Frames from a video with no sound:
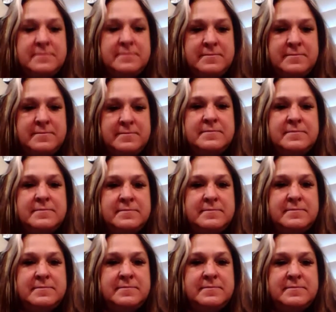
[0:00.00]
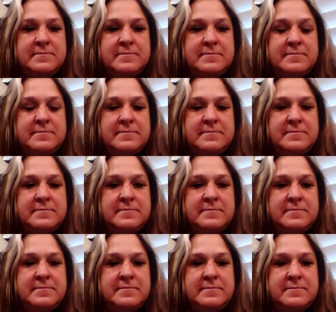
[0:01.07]

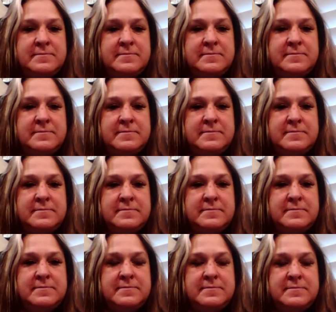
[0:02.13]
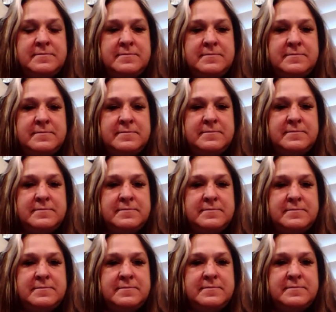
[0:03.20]

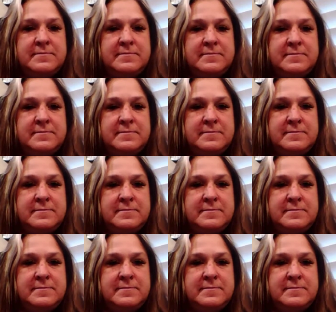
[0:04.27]
The person shown says nothing.